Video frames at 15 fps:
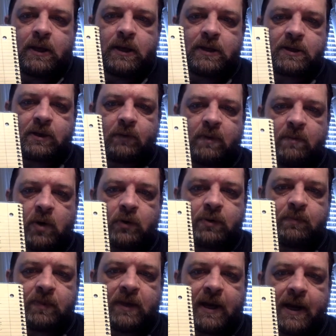So we
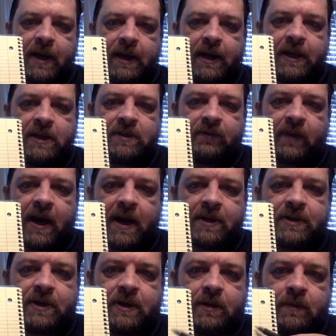multiplied each
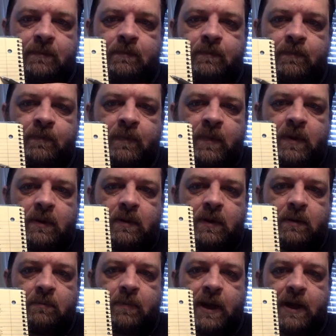fraction
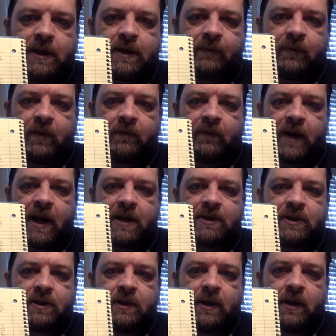by a different
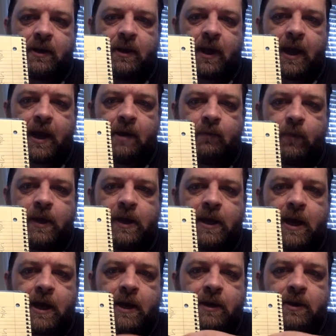fraction, and we
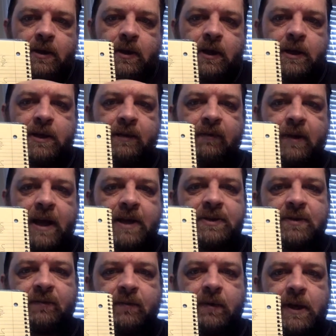got a different
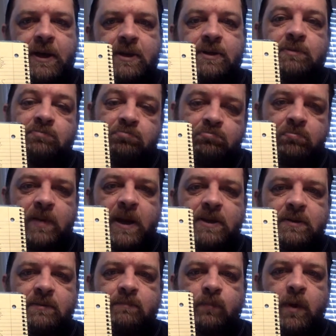answer for each,
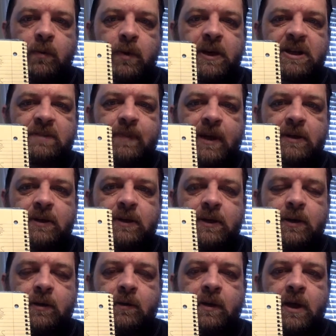as we would expect to
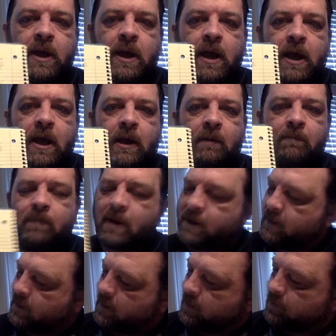do.
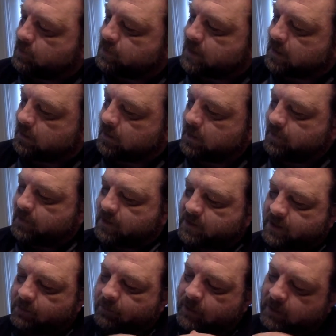But, as I look at this,
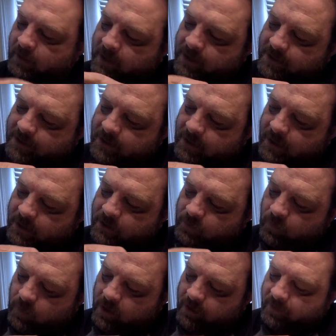I realize that each
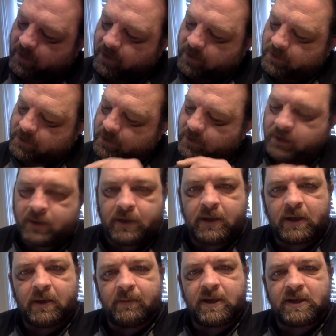one of these
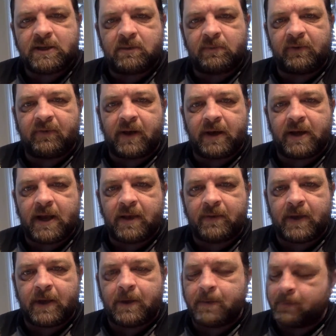can be simplified, can't
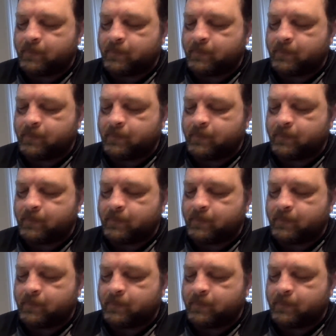they?